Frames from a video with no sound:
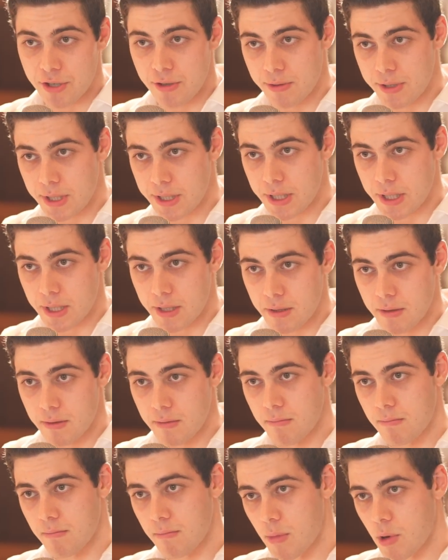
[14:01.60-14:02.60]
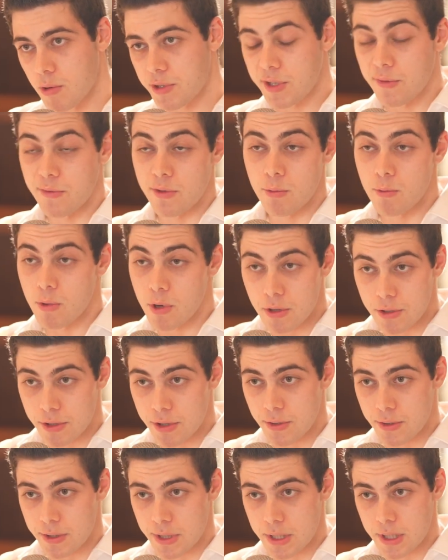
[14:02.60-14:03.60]
uses it. Most of the world
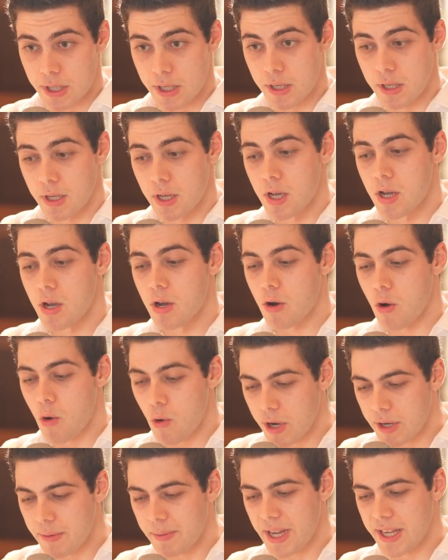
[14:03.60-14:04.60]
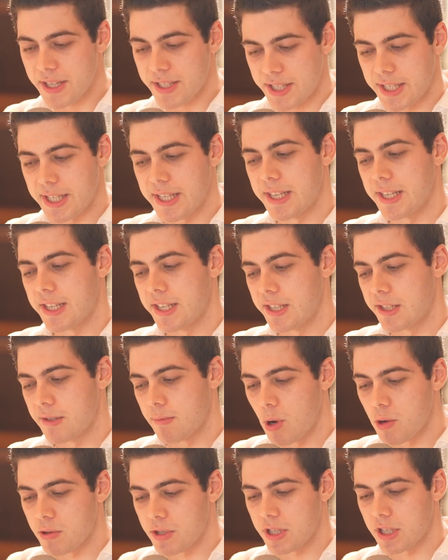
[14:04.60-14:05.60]
uses it. Coinbase is
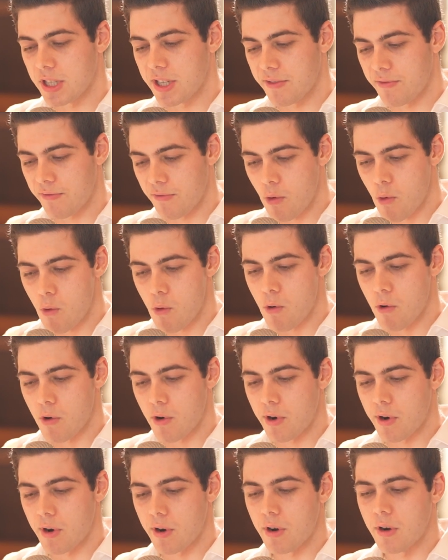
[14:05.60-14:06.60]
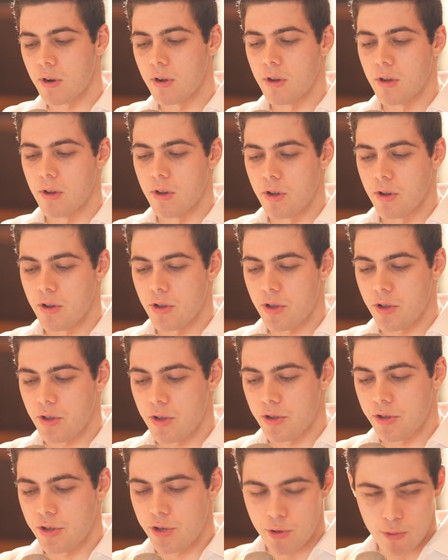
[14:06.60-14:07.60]
mostly for
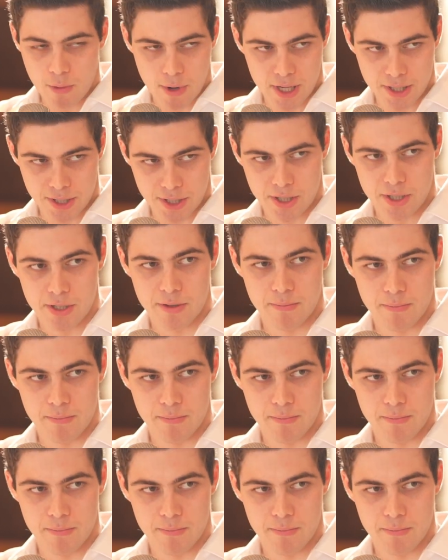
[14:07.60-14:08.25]
U.S.